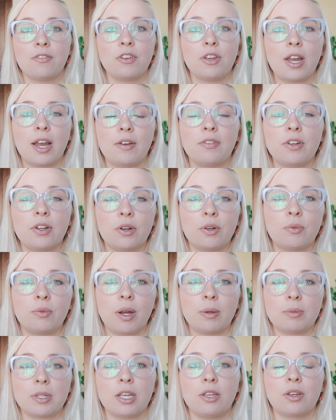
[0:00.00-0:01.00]
If you have your own
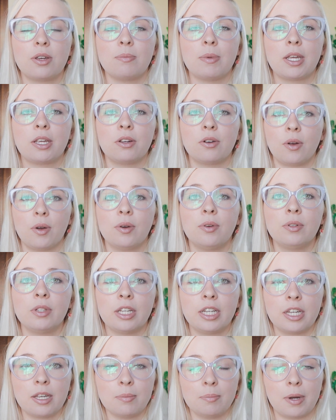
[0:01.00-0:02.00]
website, you can make your own
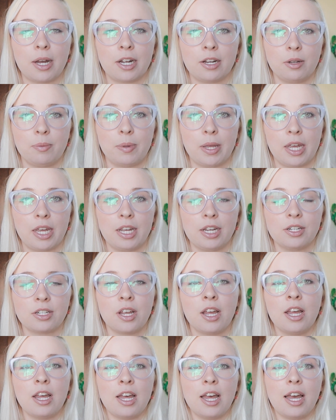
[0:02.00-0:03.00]
link in bio
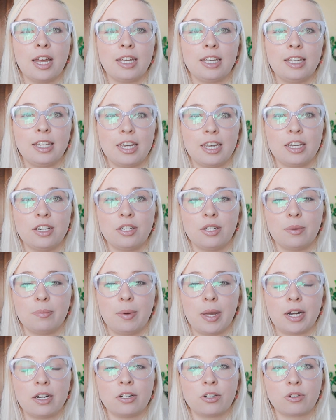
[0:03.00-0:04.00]
page, again, to
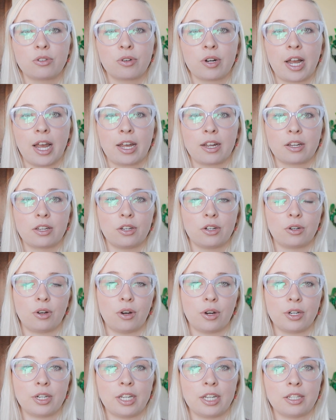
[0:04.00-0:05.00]
better track your
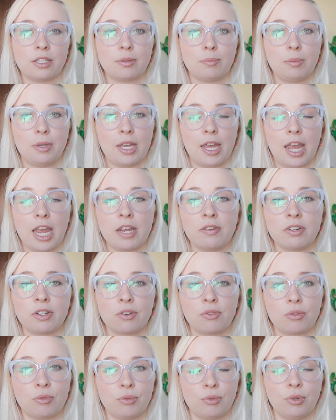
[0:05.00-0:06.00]
audience
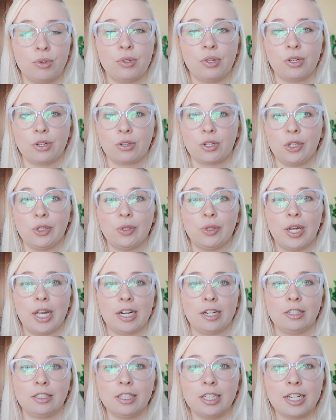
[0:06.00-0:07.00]
behavior through your Google
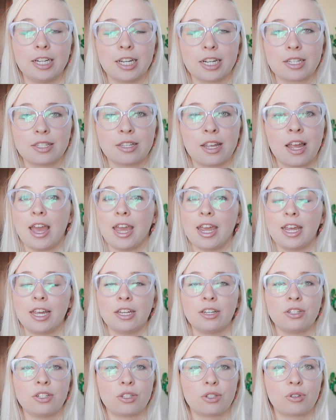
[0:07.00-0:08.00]
Analytics
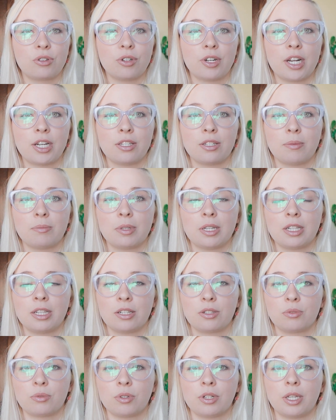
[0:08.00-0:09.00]
and just create something
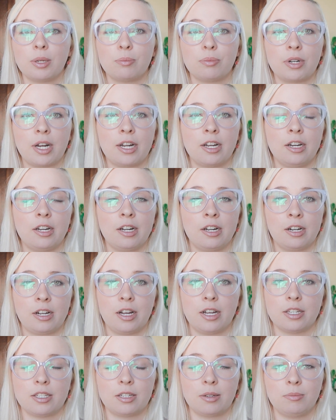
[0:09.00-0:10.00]
that's really branded and
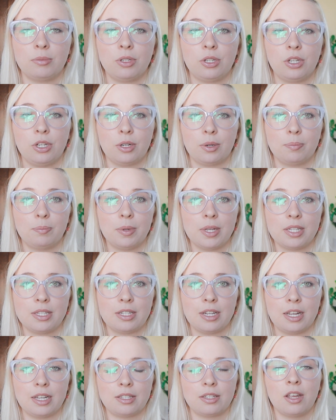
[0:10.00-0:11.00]
custom to your
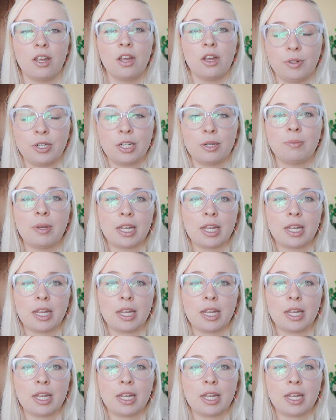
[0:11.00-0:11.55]
business. When you're